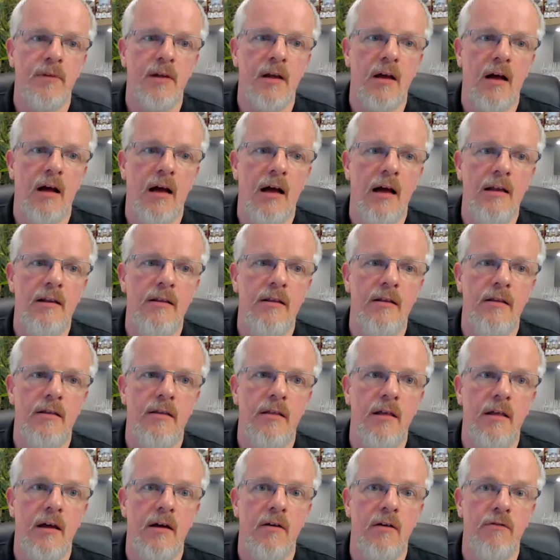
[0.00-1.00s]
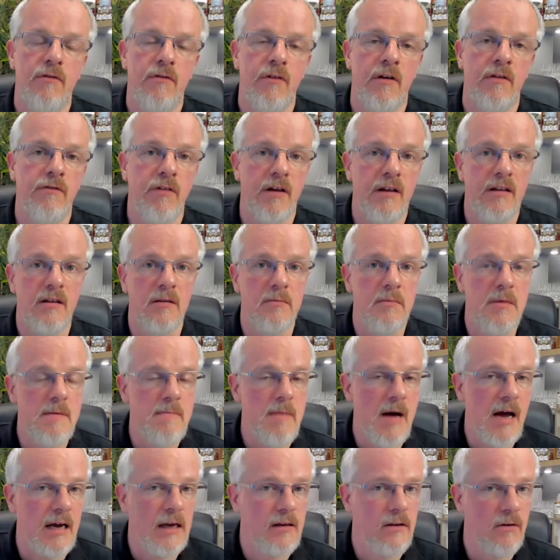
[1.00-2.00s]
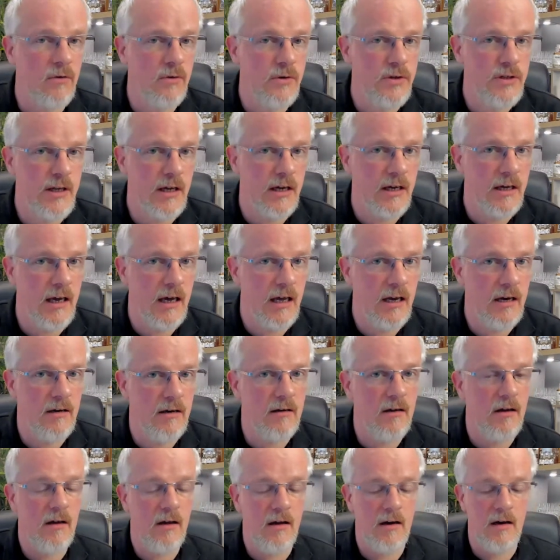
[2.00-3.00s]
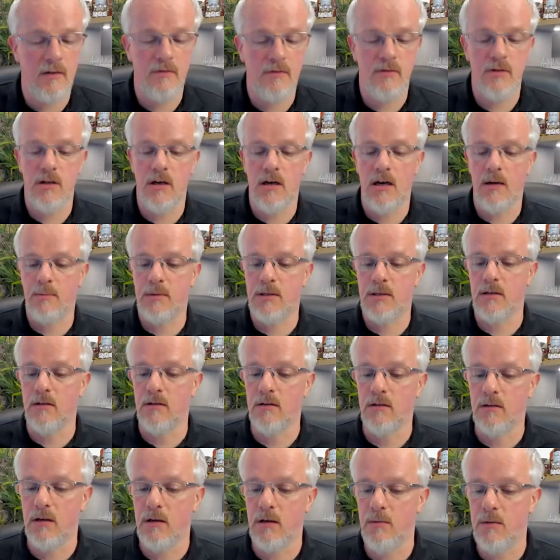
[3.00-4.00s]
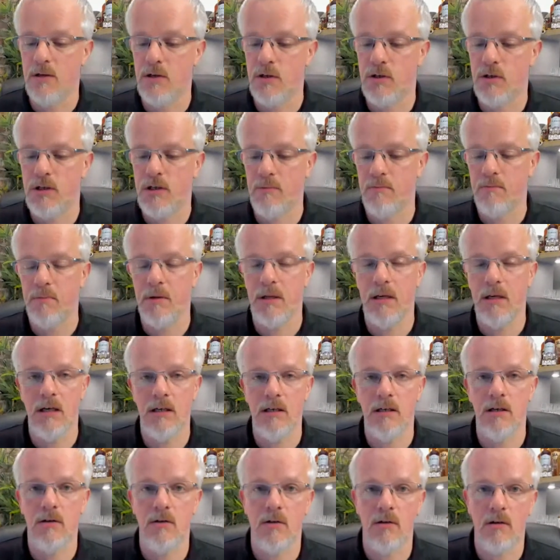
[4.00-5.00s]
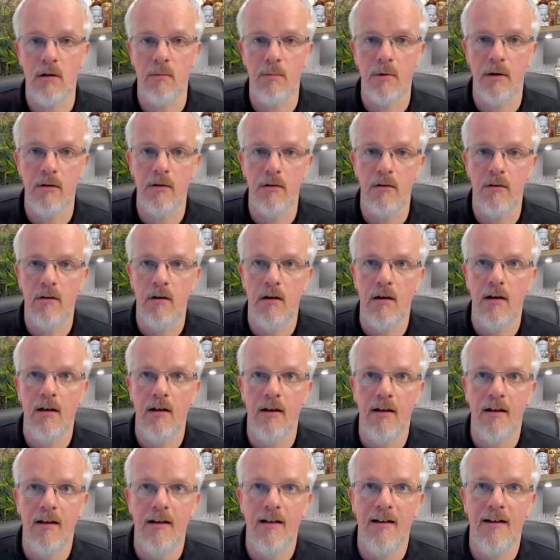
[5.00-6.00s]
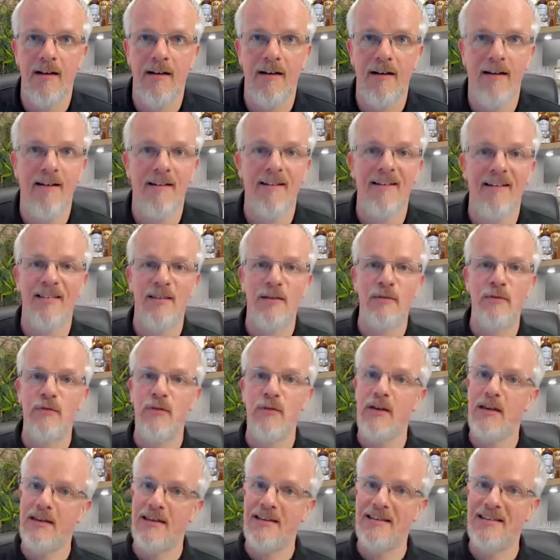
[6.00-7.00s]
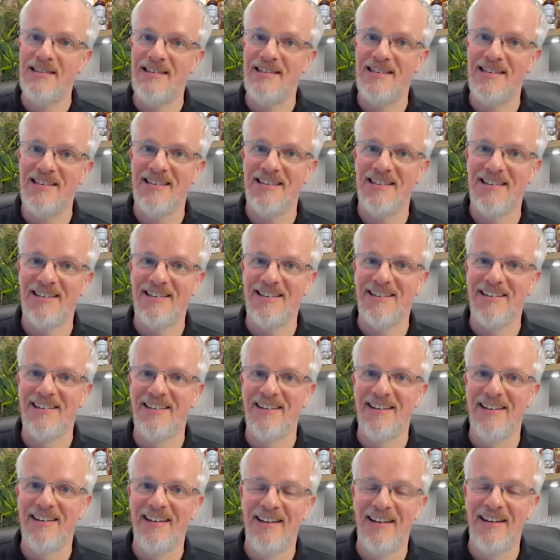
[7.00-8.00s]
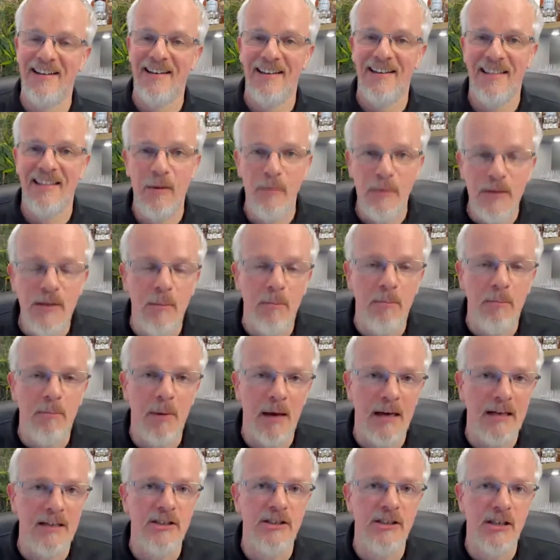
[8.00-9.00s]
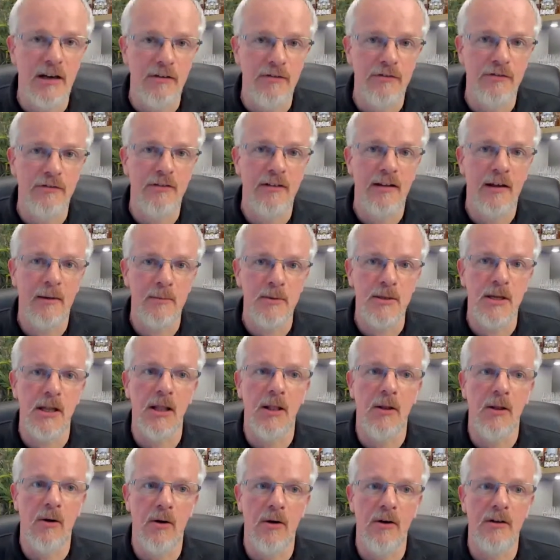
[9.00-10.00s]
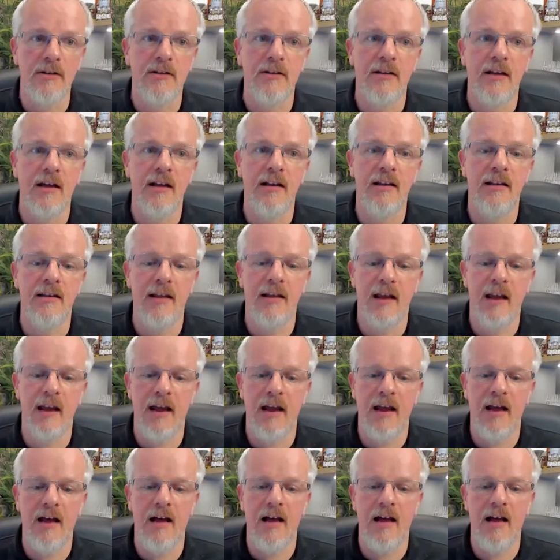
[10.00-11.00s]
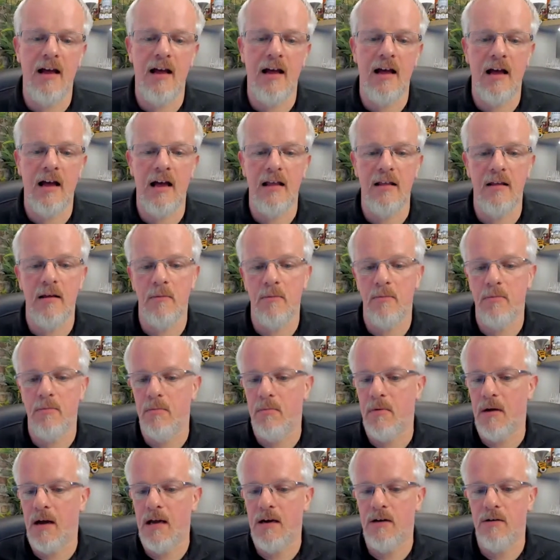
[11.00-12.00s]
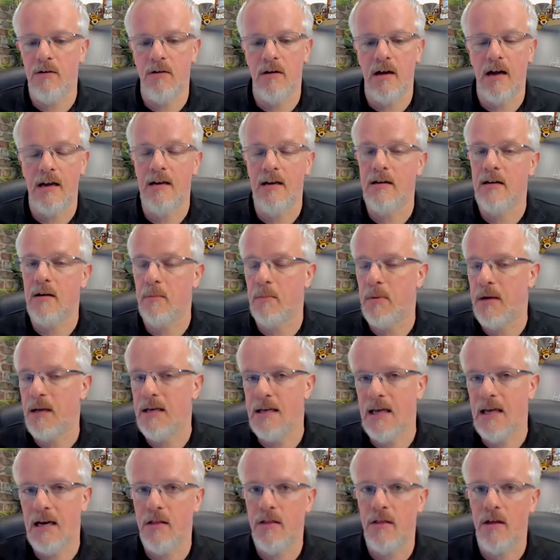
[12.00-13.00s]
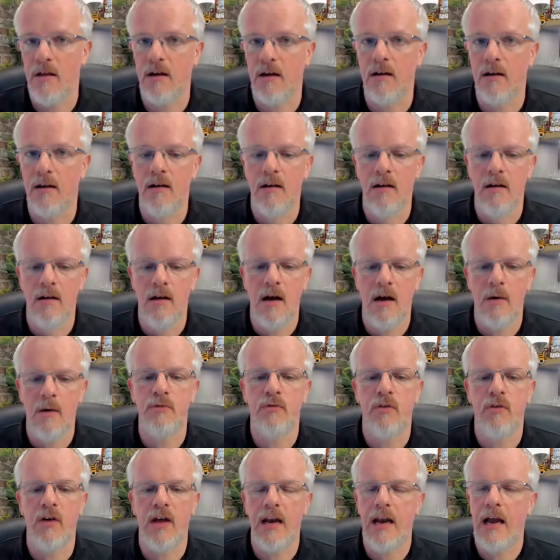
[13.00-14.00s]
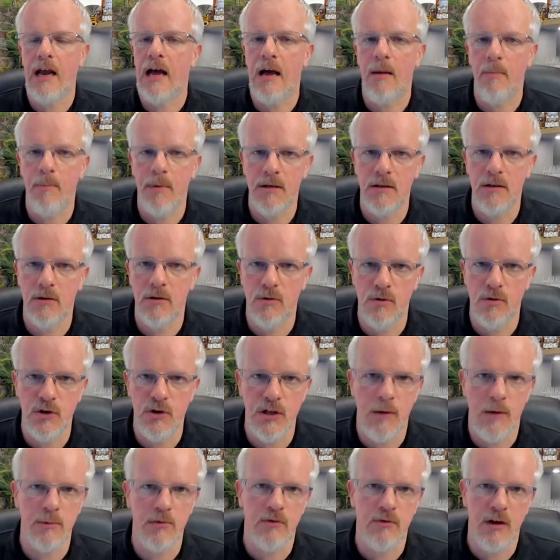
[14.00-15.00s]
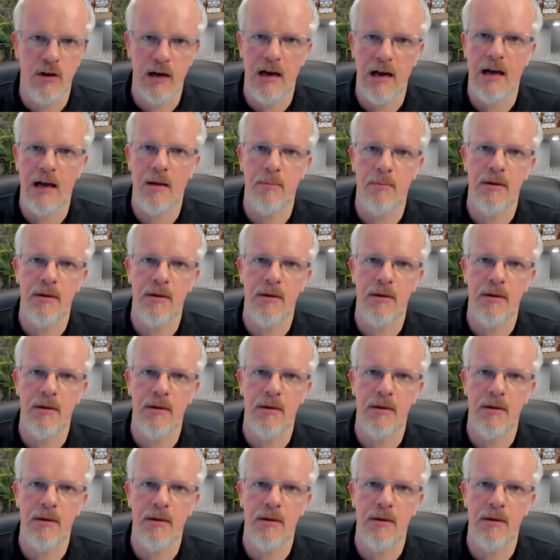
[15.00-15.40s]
and they have invited me back to host it again. And I've said, absolutely, we just simply need to talk about the fees. That was a big shift. That was a lot. And I didn't get paid anything. I was very happy to host. I was very happy